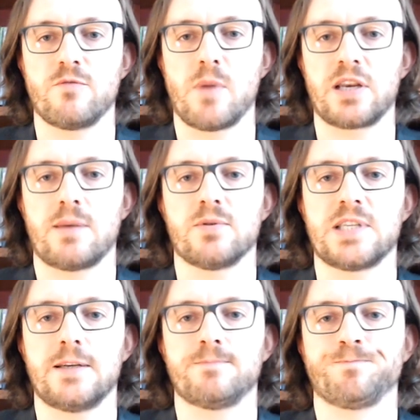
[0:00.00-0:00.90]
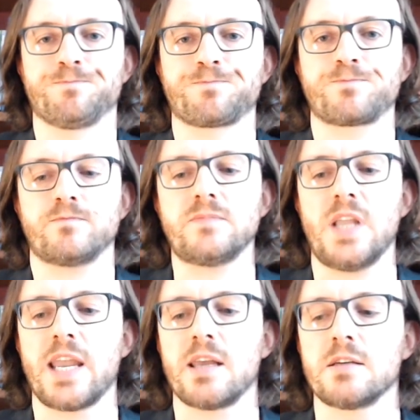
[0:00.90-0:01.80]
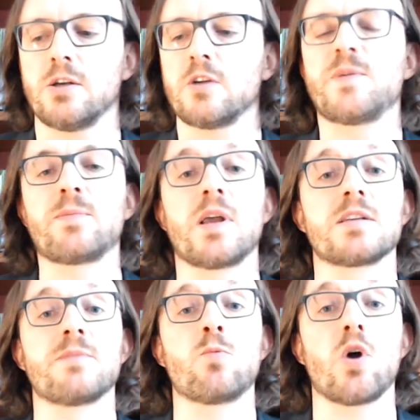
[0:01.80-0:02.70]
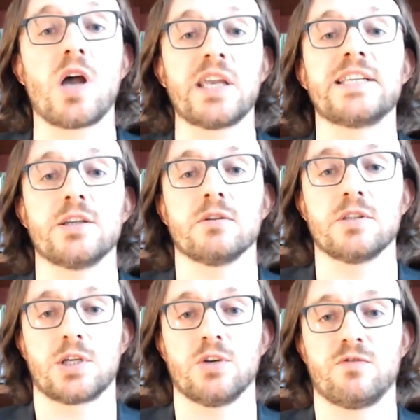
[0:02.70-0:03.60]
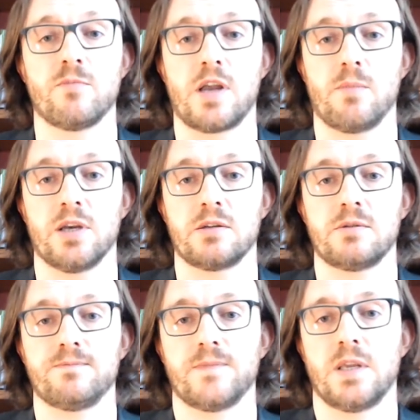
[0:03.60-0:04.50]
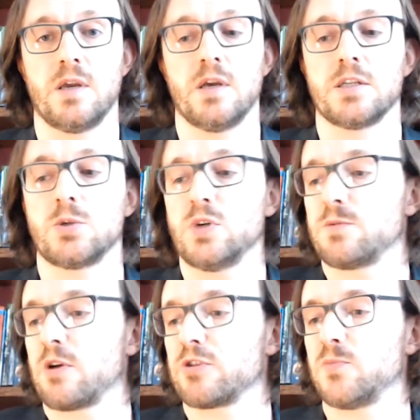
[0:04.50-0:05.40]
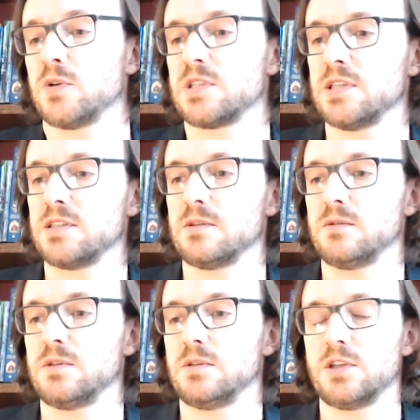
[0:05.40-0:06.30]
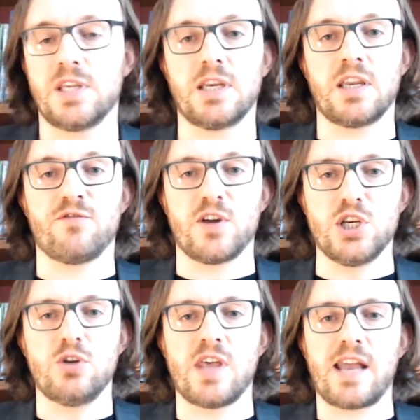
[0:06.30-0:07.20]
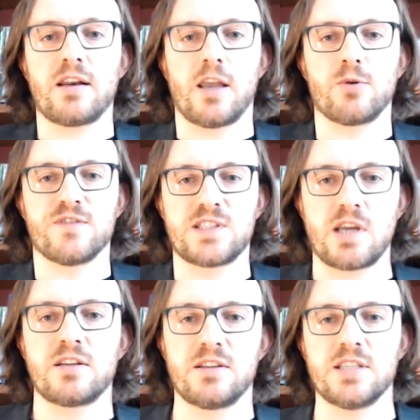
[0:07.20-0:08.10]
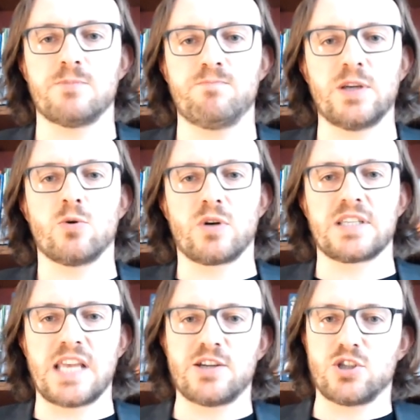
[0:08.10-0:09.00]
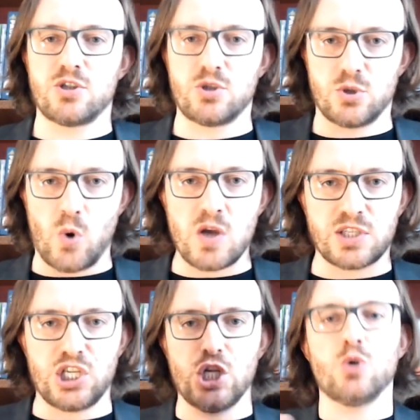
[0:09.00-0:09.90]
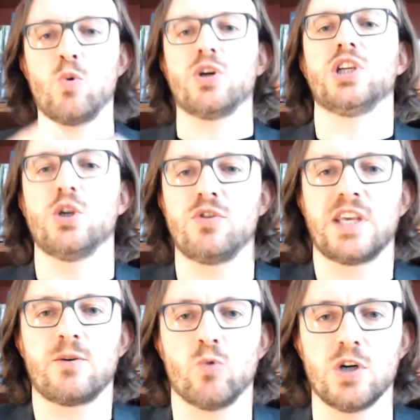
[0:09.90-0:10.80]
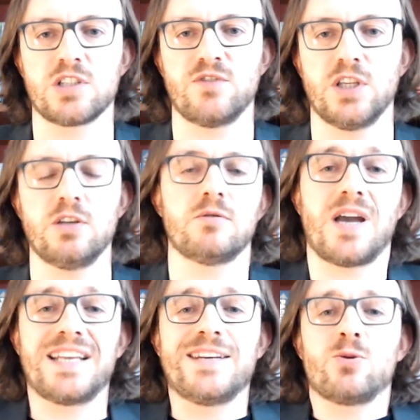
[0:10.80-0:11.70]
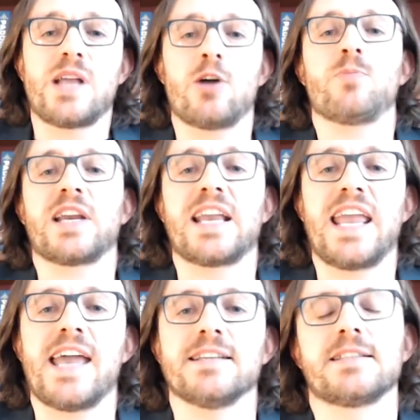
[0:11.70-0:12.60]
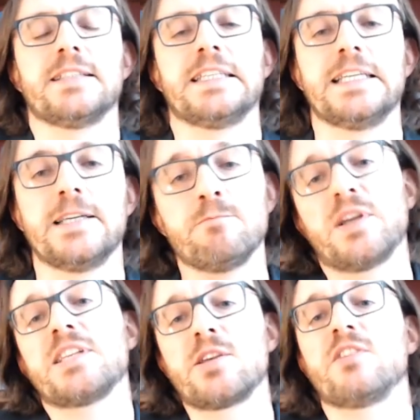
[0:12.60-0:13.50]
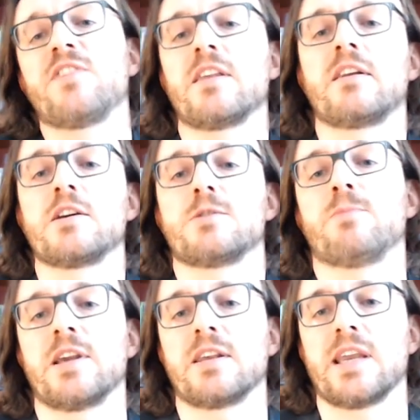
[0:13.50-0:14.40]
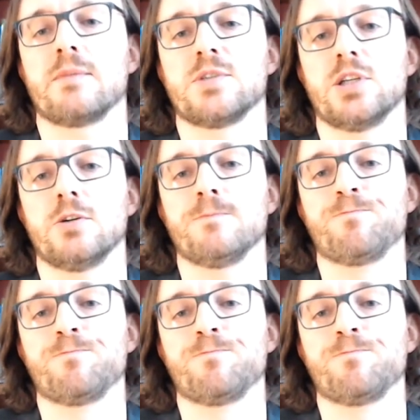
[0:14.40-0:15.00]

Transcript: from Mindapples here. And a lot of people ask me what I do that's good for my mind. To which my response is, do you think if I knew that, I would have started this big organization to ask you what you think works for you? I need all the help I can get. But it's only fair that I should play the game too.